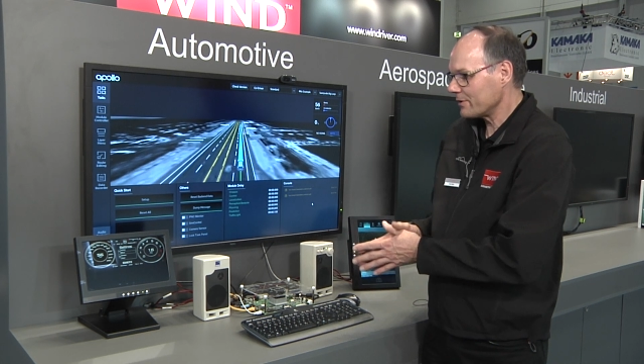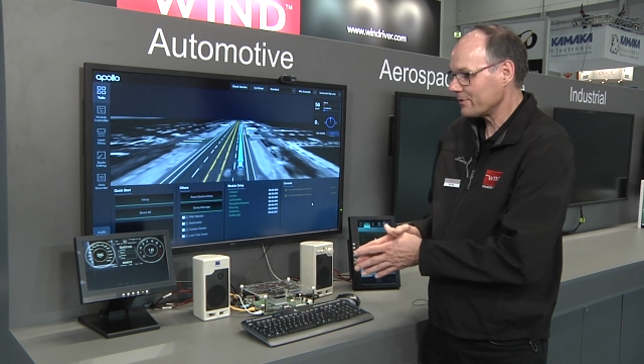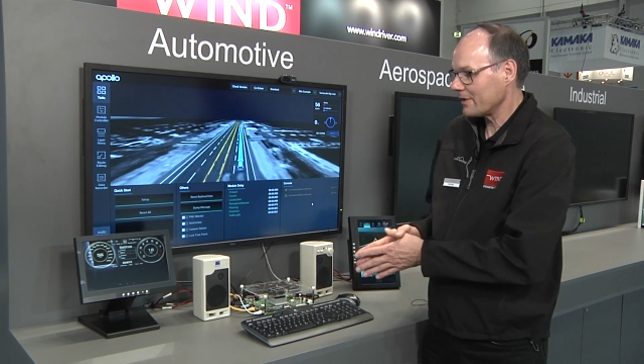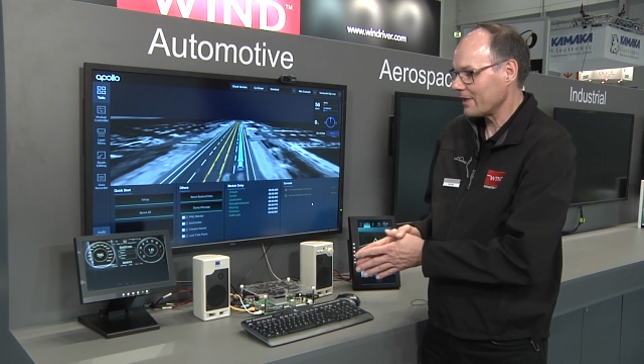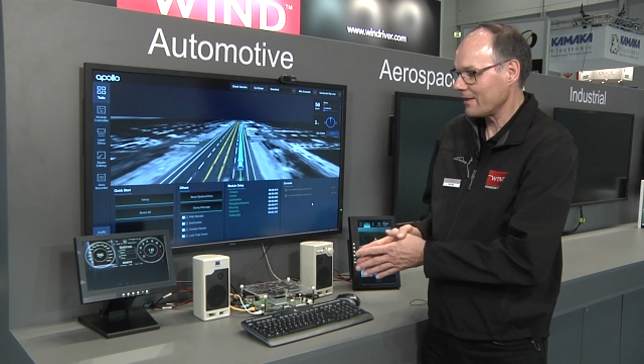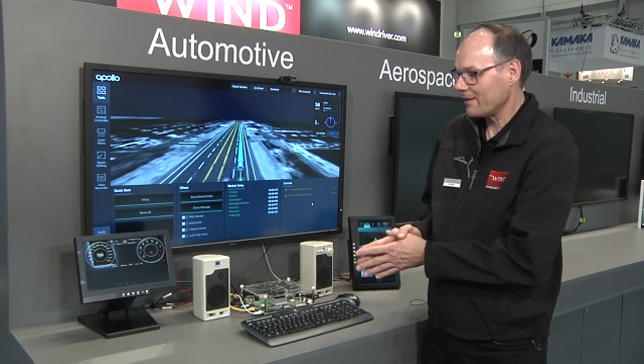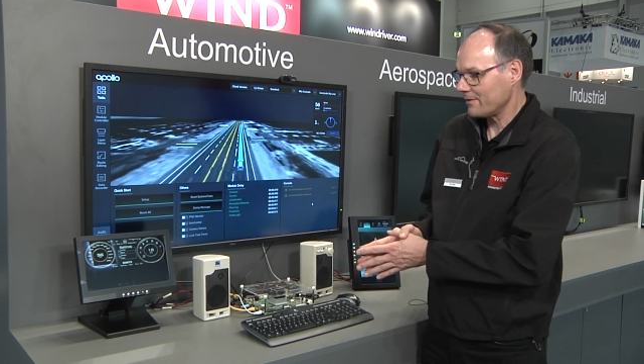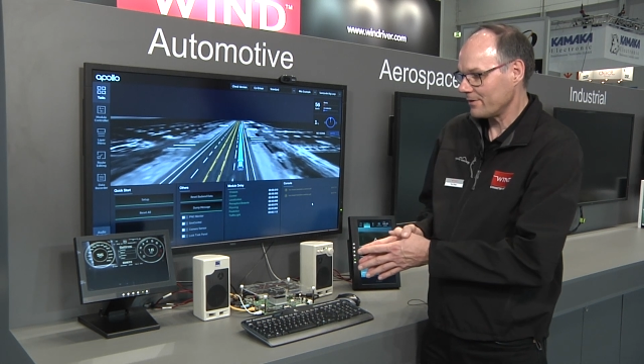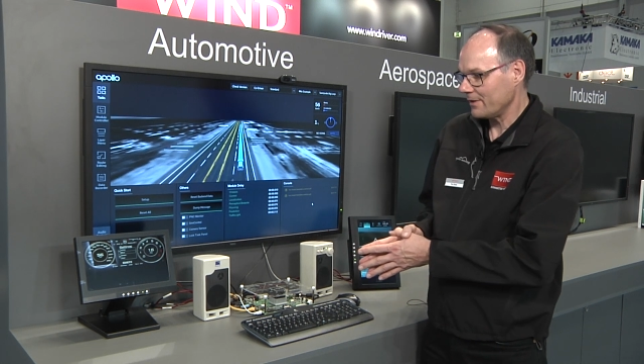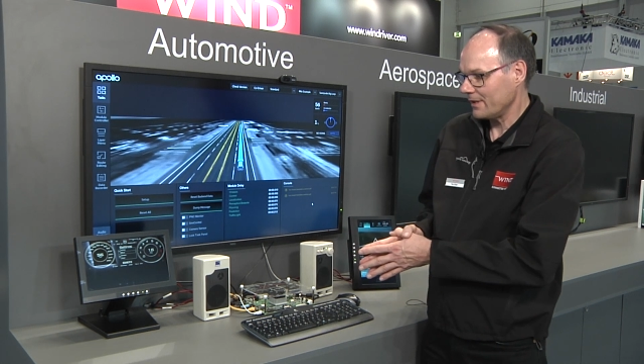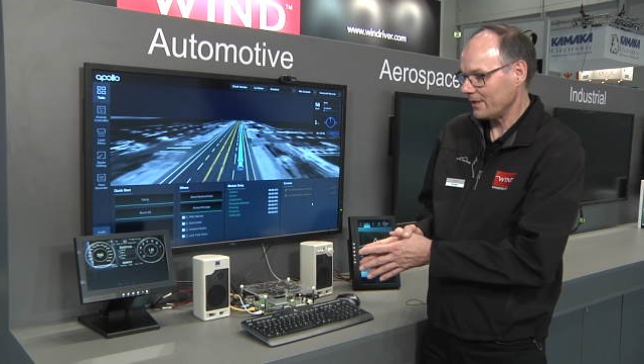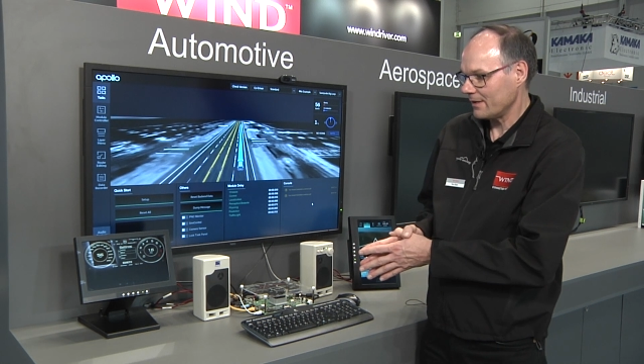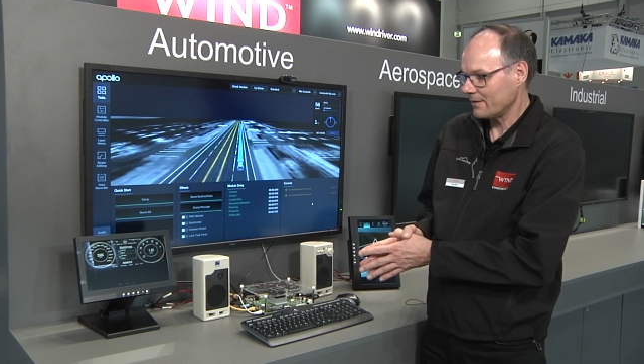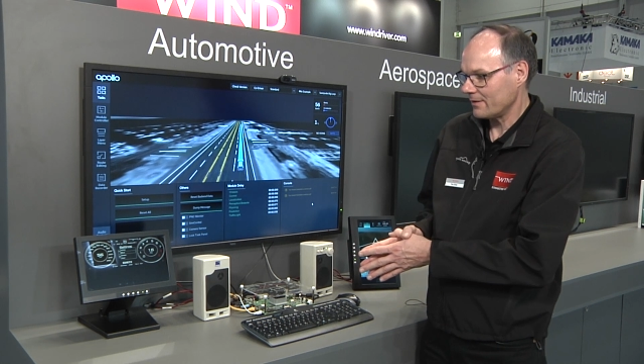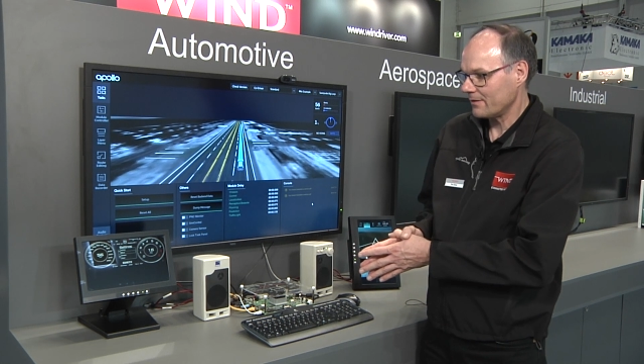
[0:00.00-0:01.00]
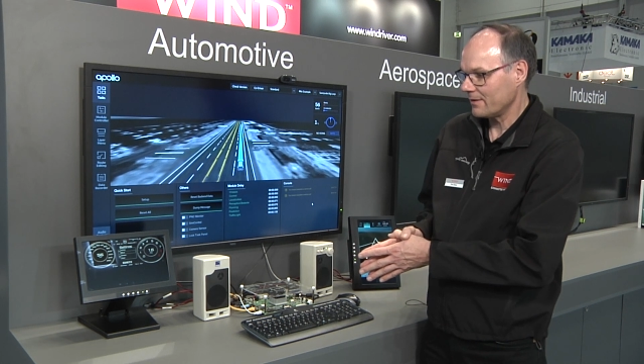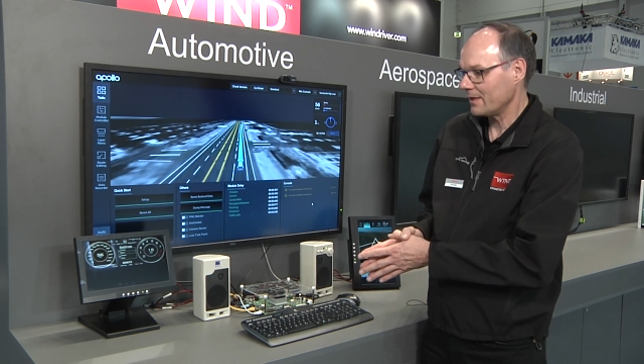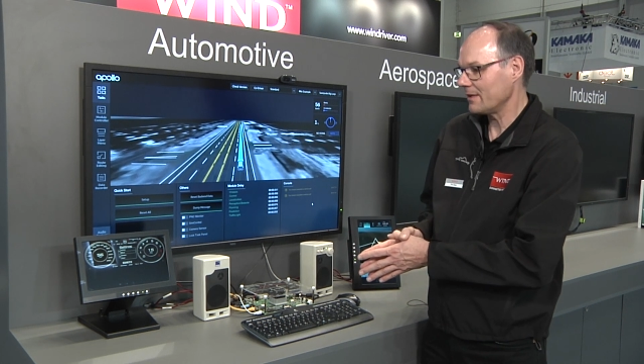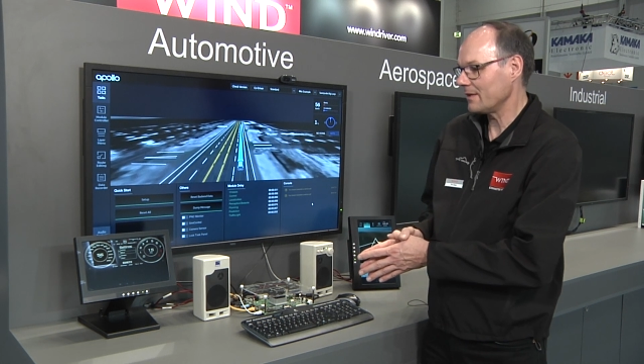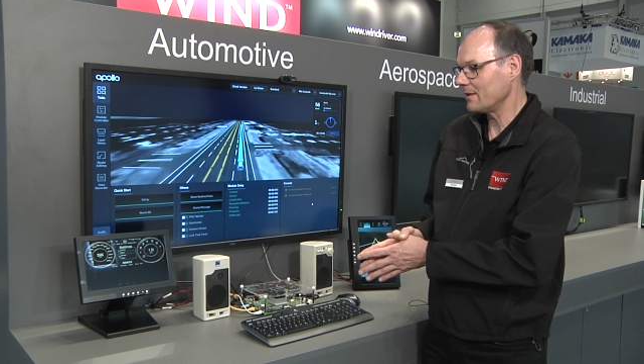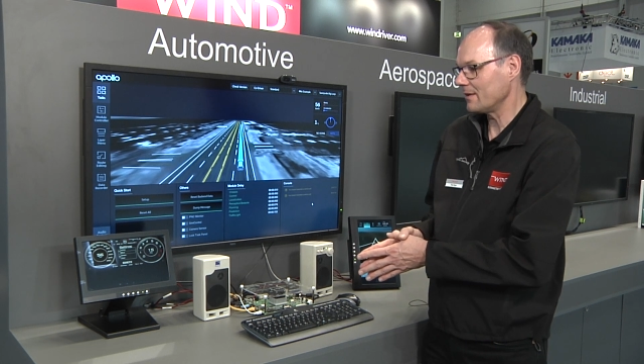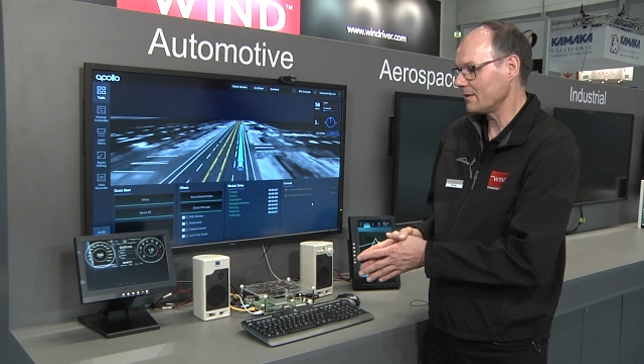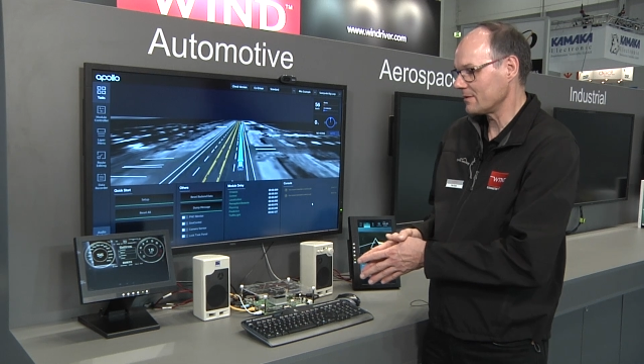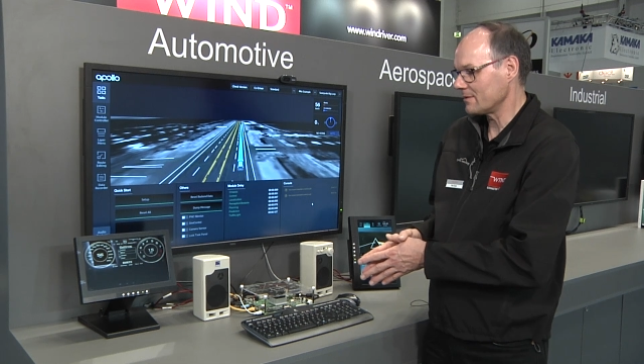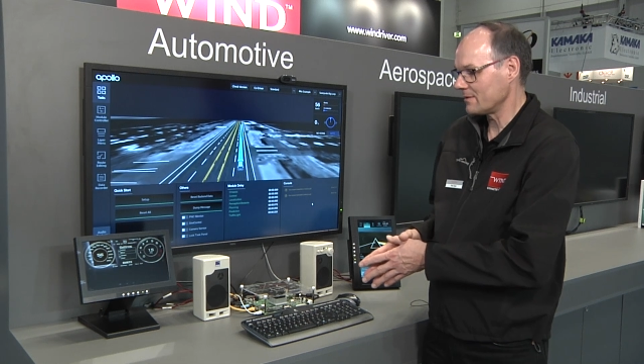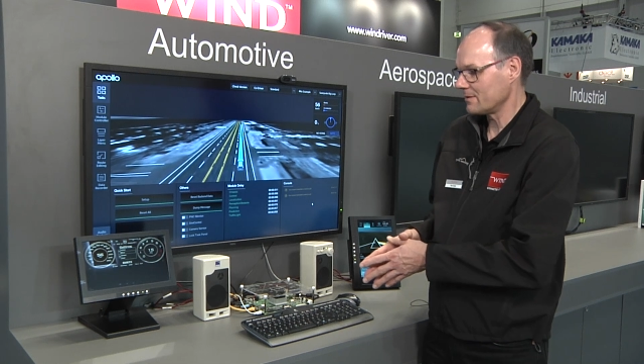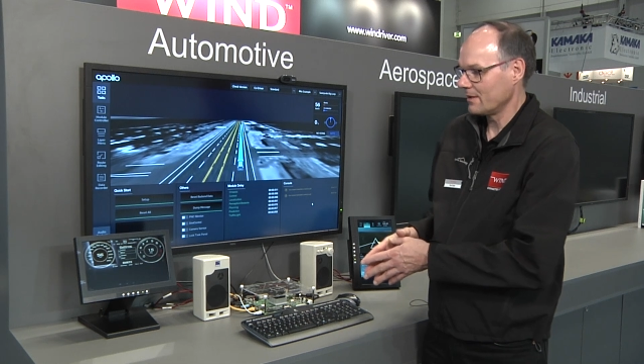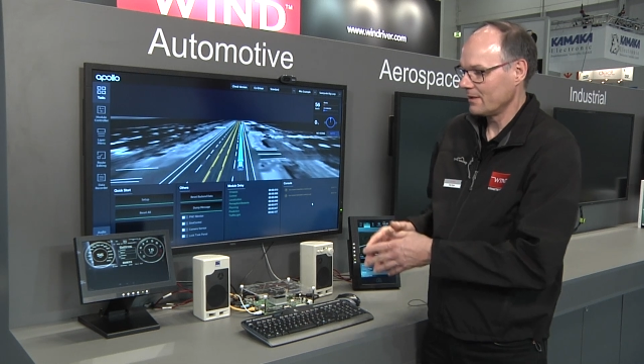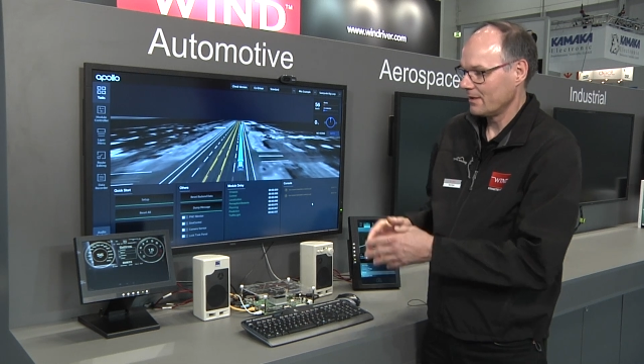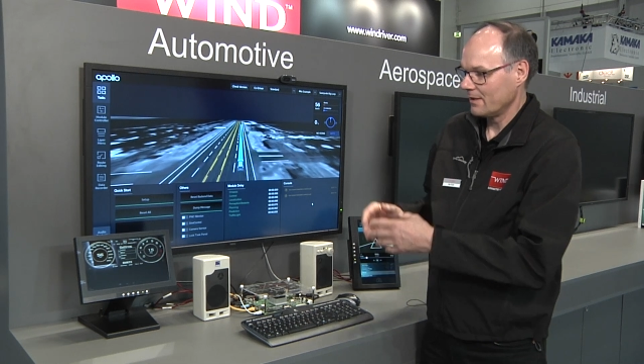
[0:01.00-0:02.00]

together here is